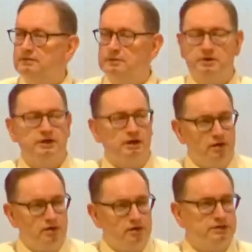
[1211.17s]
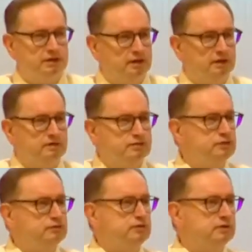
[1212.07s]
we were encouraging uh,
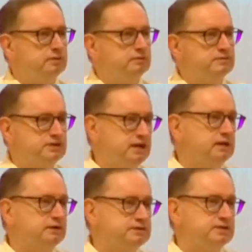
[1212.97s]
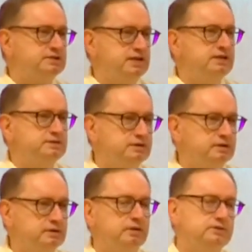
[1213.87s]
Junior to sing because he sings
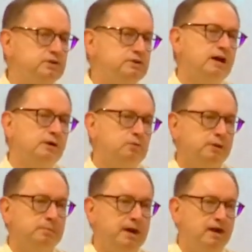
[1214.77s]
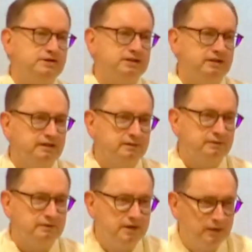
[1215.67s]
good. J- Junior, I don't want to embarrass you
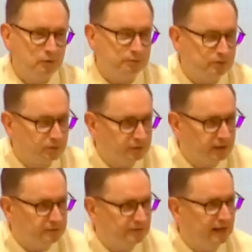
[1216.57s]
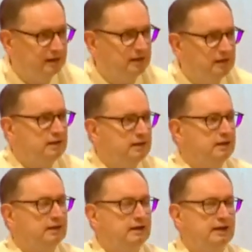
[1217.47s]
here. Hope you're okay with that.
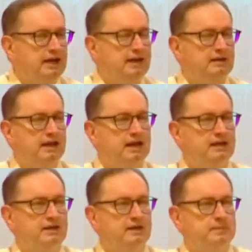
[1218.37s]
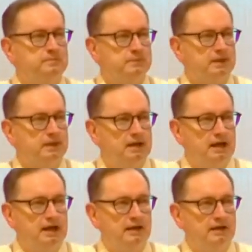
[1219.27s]
Uh, and and uh,
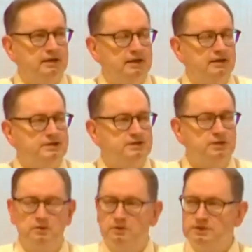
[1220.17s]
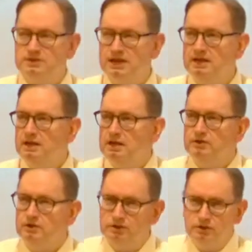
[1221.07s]
uh, so we said,
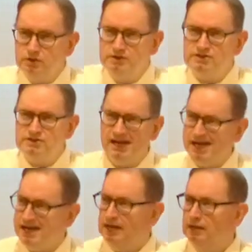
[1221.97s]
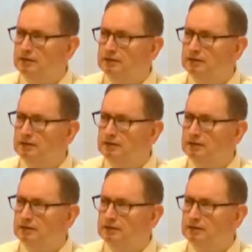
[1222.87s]
you can sing.